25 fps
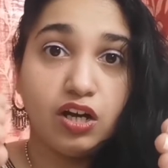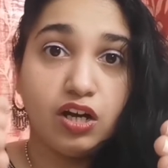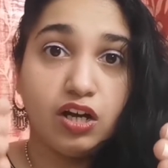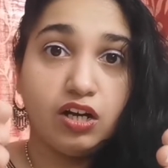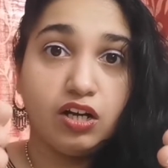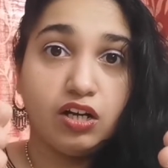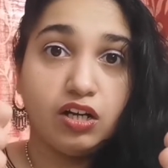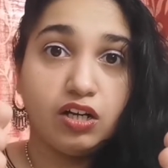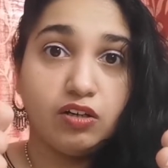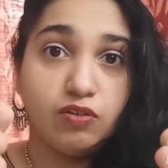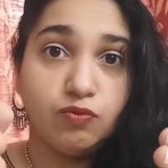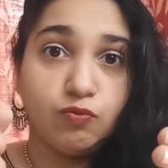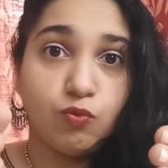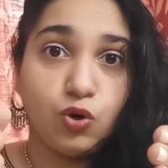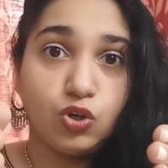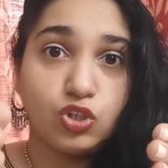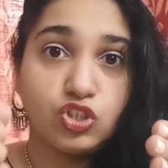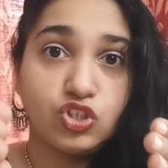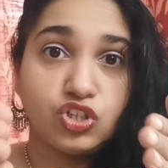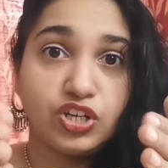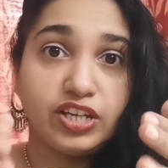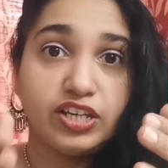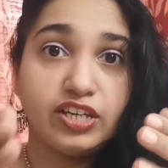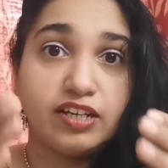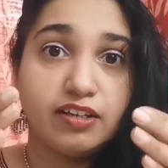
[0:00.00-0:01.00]

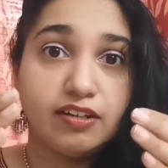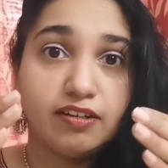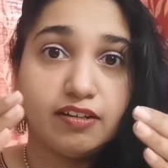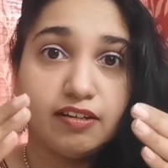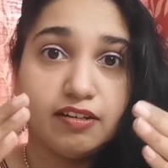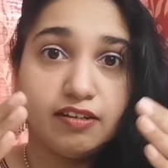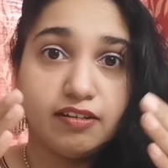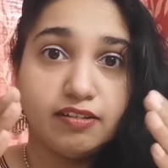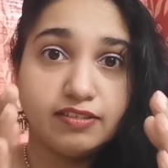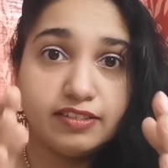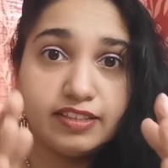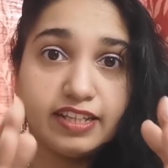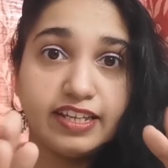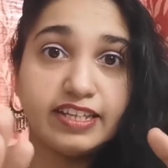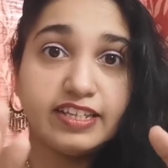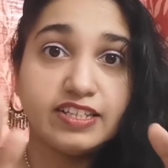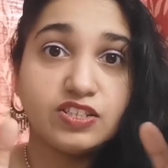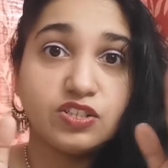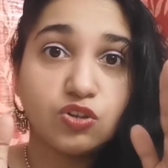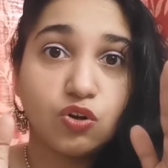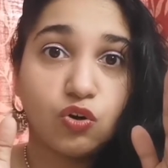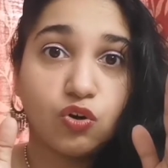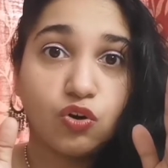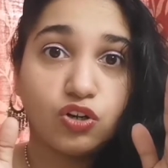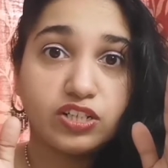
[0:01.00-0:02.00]
watching
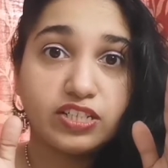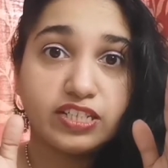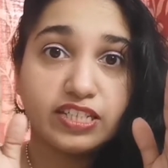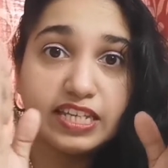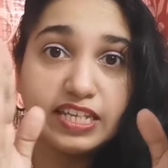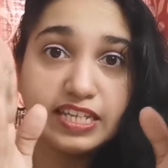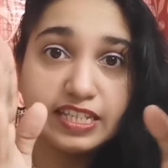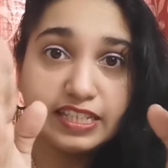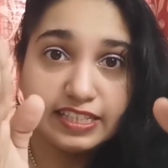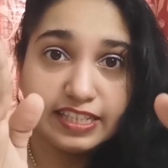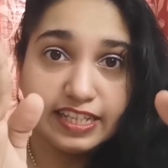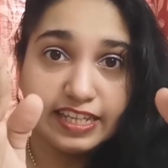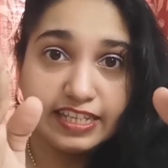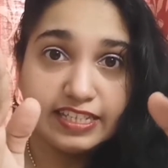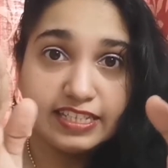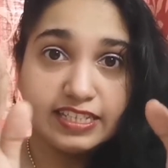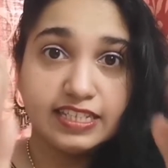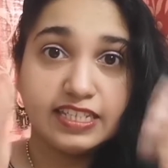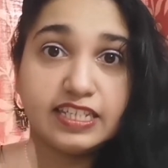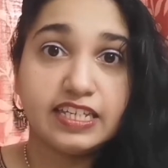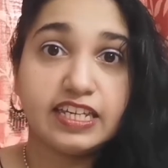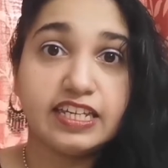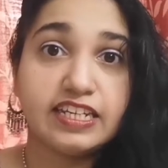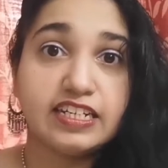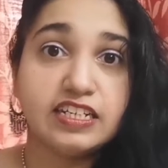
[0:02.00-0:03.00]
things or seeing
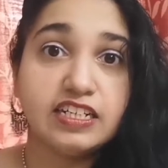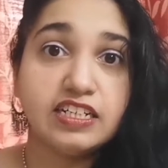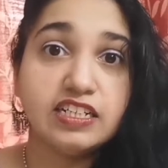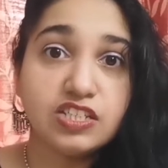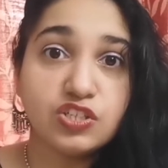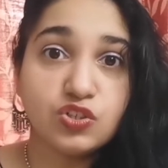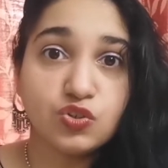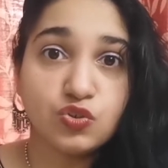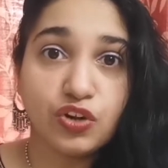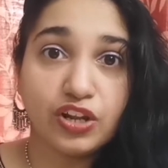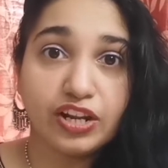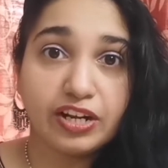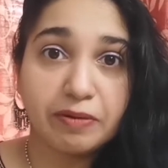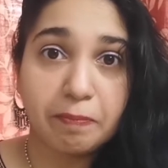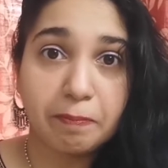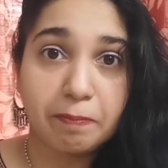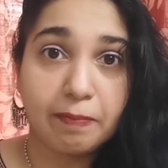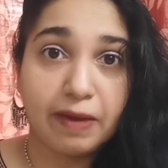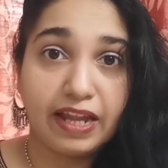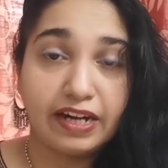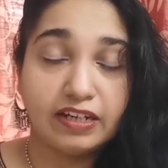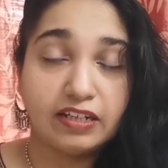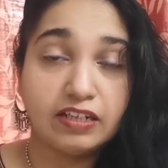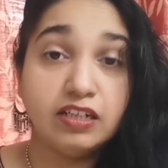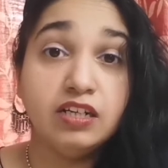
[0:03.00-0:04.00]
things in a straight
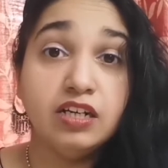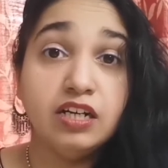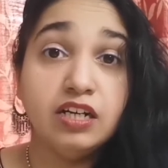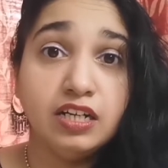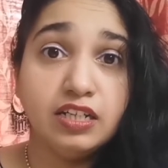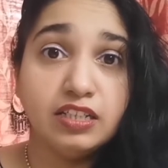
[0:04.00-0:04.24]
manner.